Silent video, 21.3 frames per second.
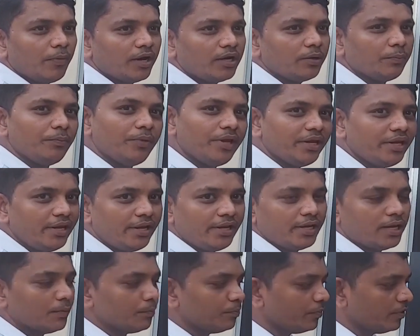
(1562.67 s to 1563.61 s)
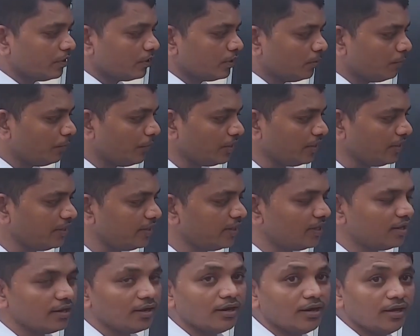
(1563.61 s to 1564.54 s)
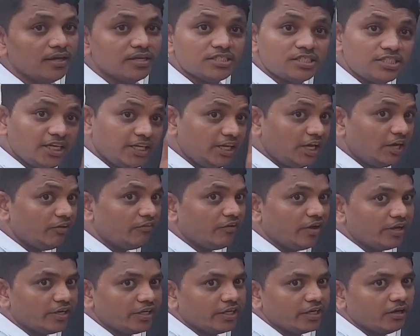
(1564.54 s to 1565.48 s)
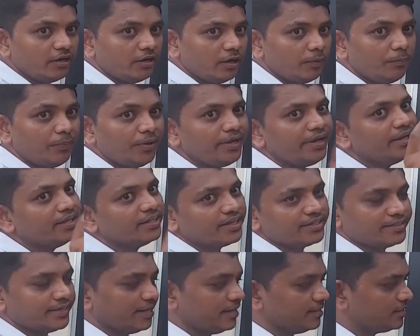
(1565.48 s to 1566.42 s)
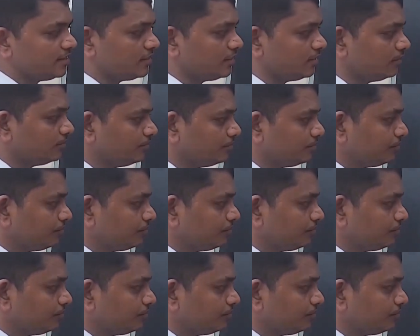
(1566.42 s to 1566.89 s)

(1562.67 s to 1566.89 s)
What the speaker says: but many in number. But here single vacuole big in the size.